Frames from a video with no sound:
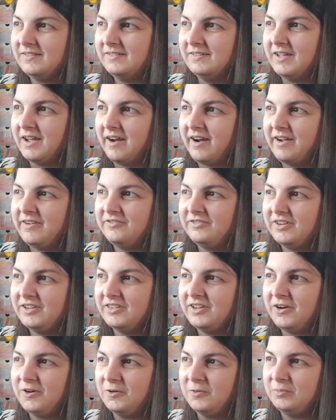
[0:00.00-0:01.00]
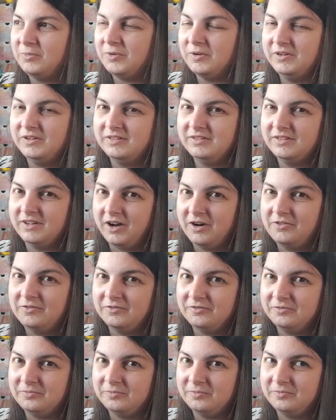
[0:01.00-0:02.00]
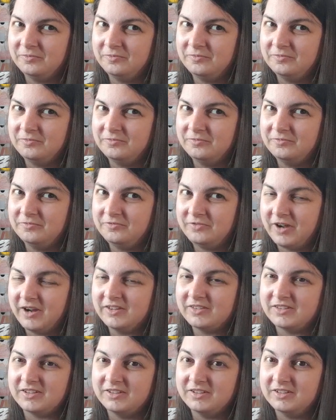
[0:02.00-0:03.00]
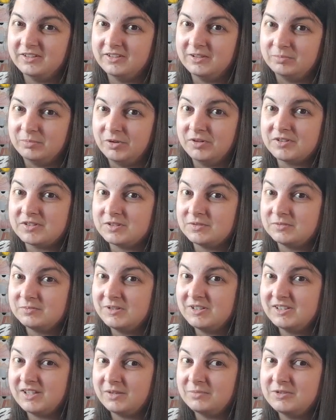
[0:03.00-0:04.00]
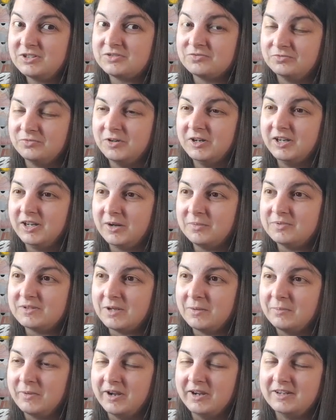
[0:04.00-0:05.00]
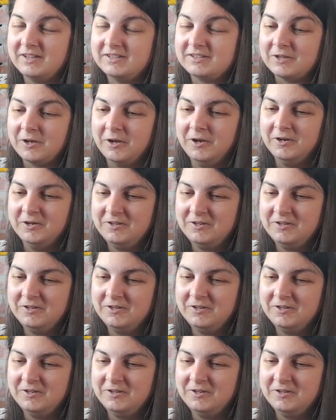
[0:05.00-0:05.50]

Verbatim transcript: yeah I think the whole point the whole fact that the box had been damaged really upset me so